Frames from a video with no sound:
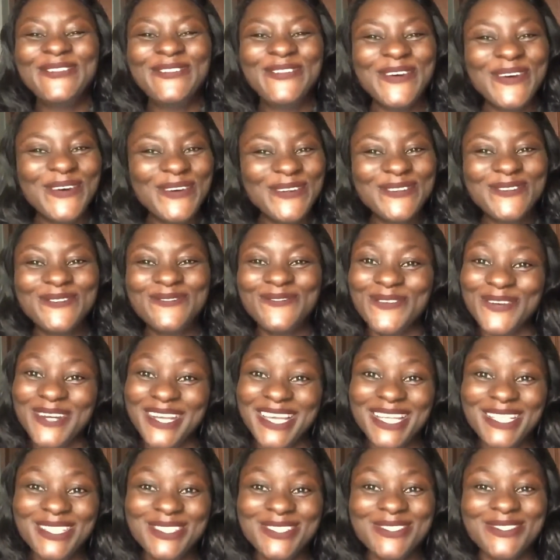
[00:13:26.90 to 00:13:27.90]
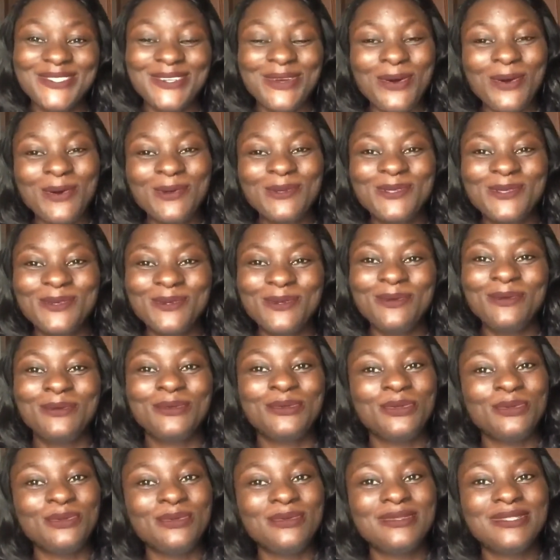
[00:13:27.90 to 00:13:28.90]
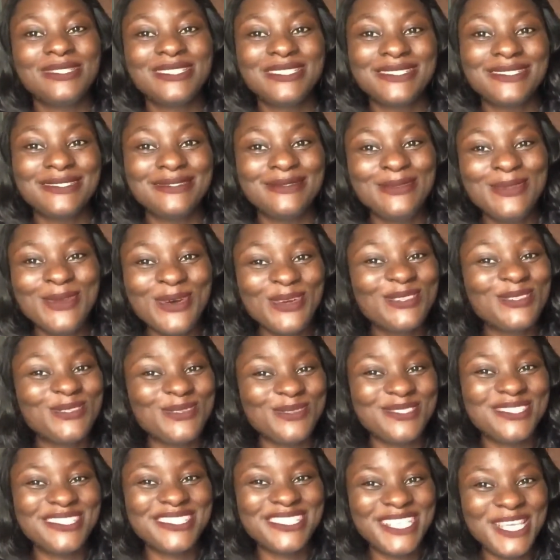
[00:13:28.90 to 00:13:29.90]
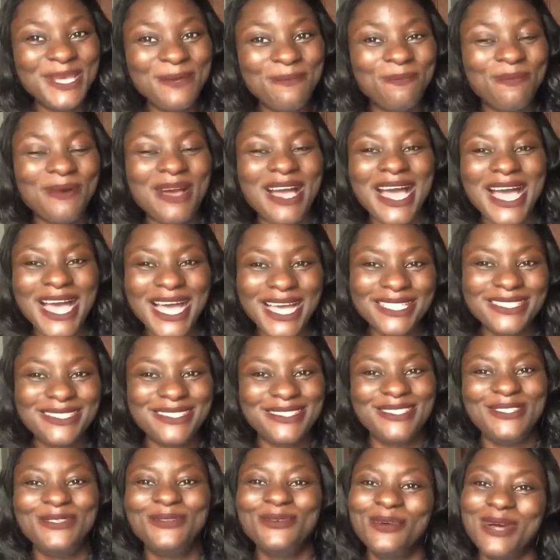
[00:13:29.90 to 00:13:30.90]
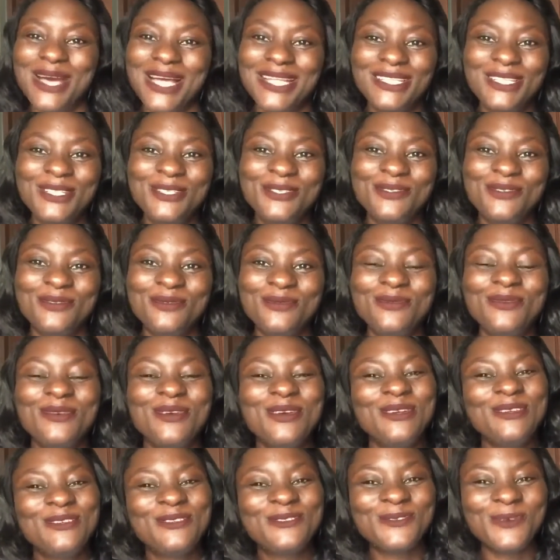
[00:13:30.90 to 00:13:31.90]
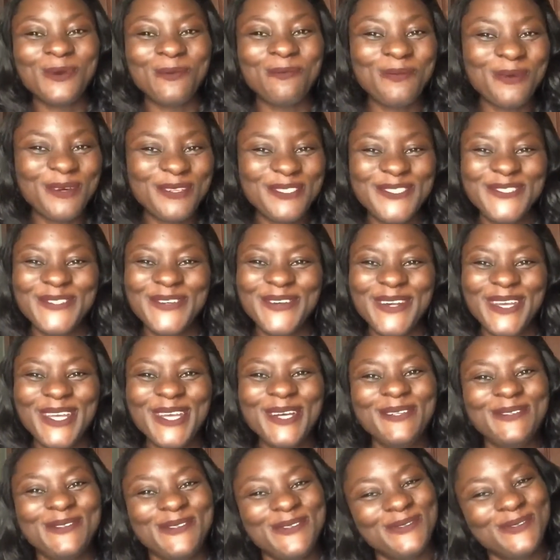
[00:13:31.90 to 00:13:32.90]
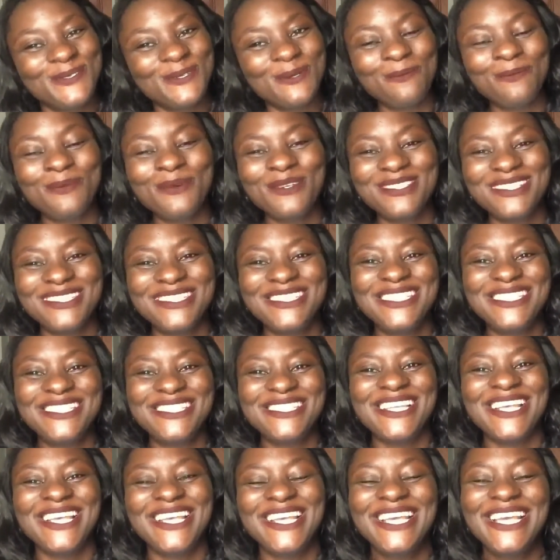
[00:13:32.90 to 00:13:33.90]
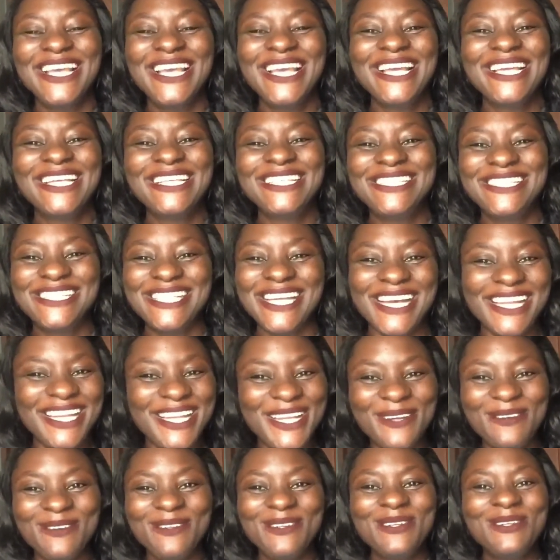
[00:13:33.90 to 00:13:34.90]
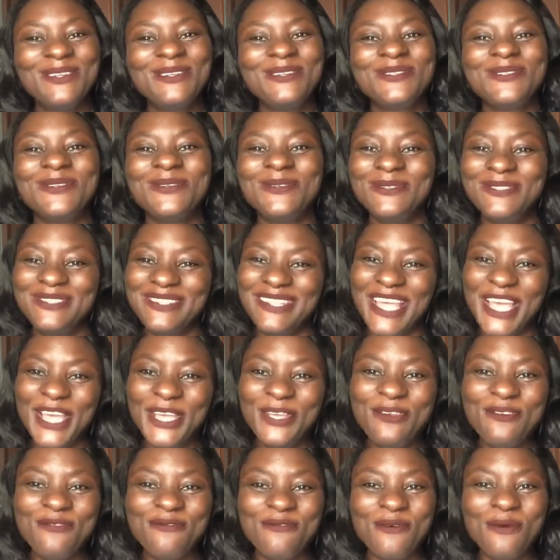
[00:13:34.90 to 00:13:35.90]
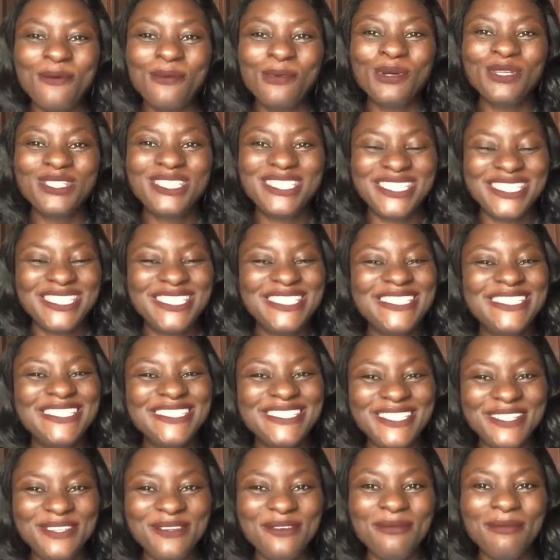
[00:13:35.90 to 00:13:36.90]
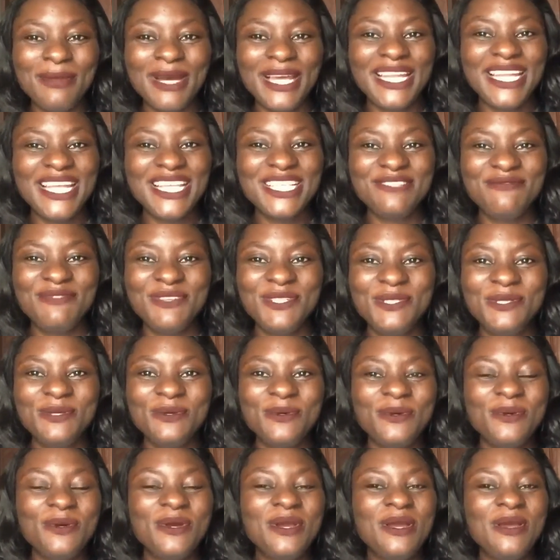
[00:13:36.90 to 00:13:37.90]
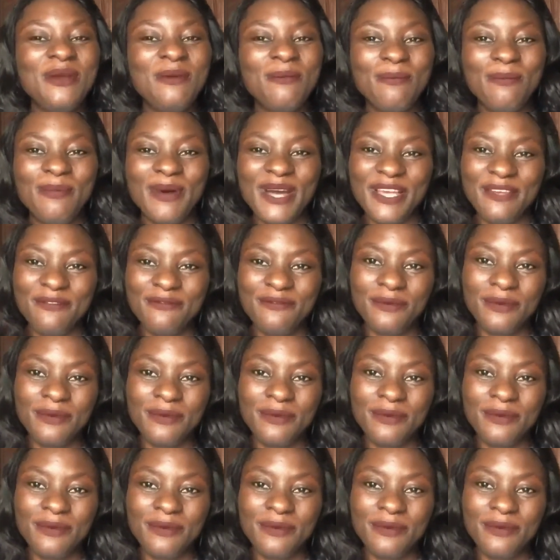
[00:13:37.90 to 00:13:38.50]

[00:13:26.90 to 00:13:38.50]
don't forget also to not to skip ads, you know, at least to support your girl, to support this channel. So thank you for watching. See you in my next video. Bye